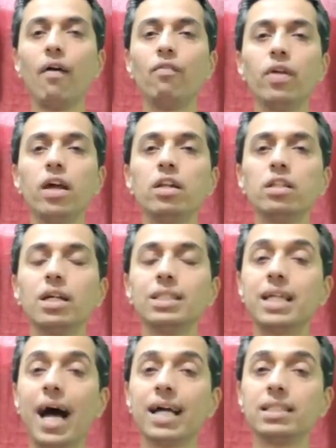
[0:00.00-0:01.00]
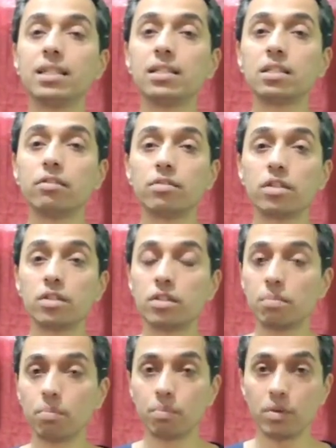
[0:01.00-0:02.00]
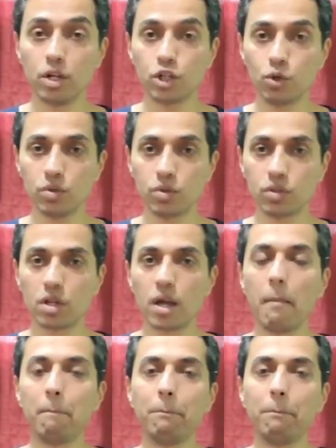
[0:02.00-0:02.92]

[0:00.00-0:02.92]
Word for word: and then the digestive system issues.